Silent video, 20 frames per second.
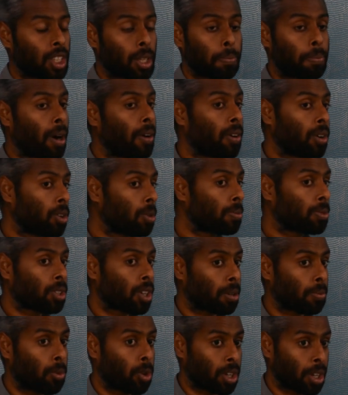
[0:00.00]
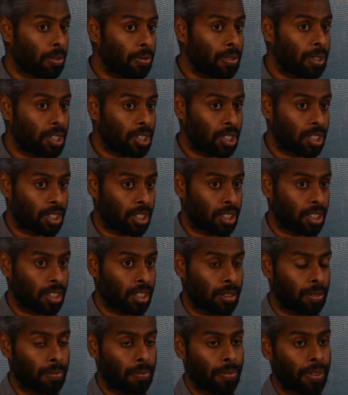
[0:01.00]
The power looms are more
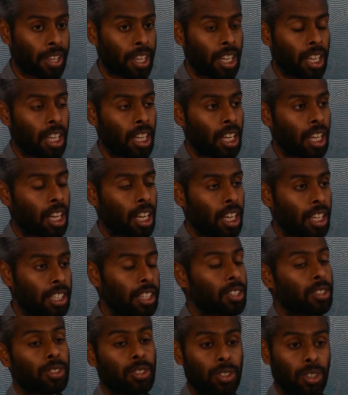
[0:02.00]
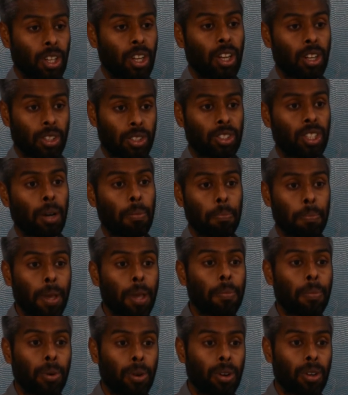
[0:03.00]
efficient. Yes,
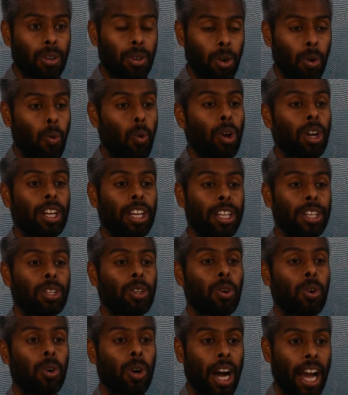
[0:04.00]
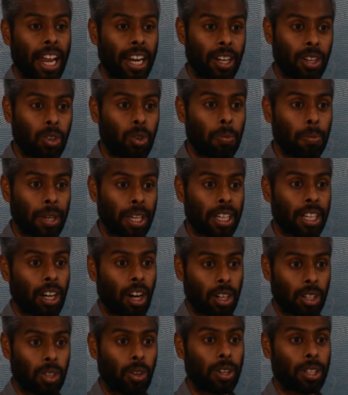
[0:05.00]
some people who only know hand
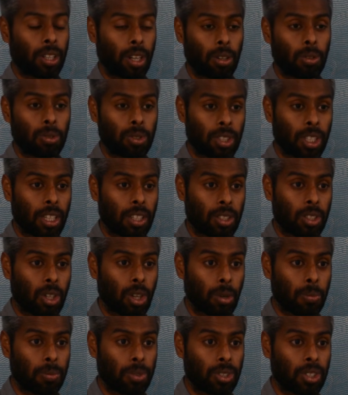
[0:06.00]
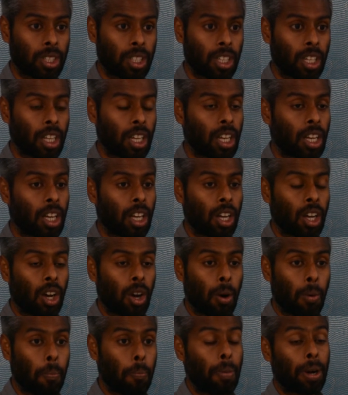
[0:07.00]
looming are going to lose their jobs.
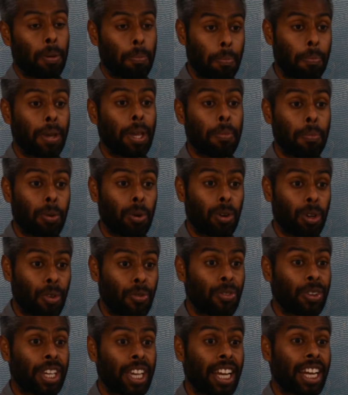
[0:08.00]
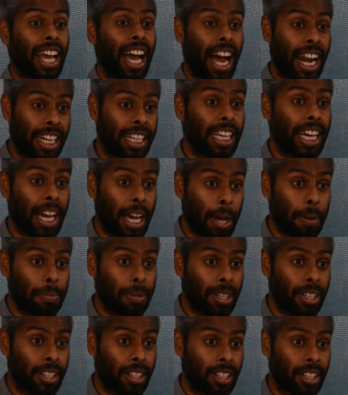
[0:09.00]
But people, if you can
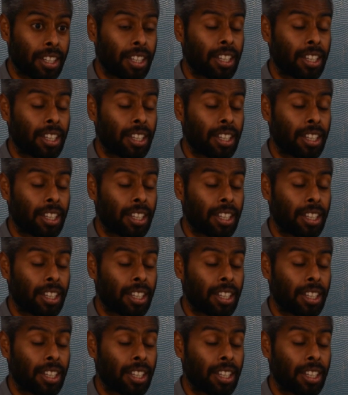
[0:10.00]
adapt